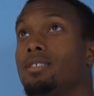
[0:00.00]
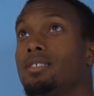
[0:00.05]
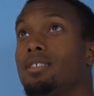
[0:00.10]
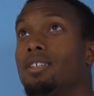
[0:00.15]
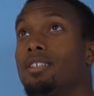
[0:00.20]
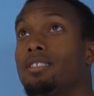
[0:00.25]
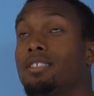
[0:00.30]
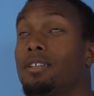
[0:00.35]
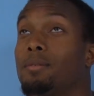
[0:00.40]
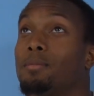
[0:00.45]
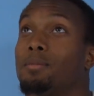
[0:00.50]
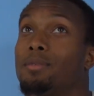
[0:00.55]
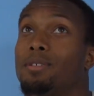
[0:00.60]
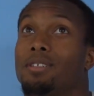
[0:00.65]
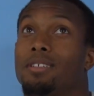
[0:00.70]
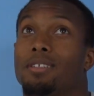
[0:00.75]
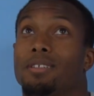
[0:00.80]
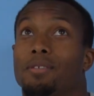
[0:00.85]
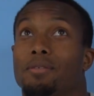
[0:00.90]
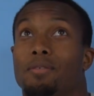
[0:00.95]
Yes,
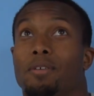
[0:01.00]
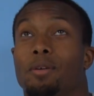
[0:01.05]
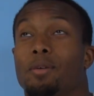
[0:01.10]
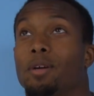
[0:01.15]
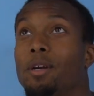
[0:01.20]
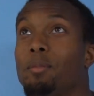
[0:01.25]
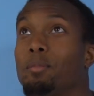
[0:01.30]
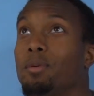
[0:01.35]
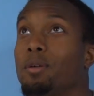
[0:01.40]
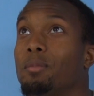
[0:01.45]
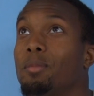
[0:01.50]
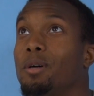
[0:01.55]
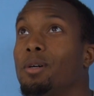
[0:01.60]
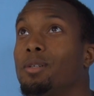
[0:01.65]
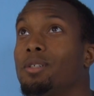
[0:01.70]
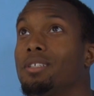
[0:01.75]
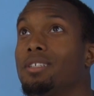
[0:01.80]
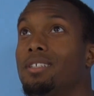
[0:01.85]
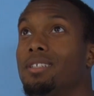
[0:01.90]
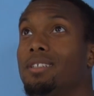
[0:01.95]
I'm very happy
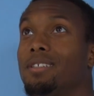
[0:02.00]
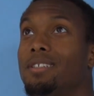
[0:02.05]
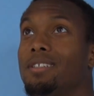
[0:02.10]
about it.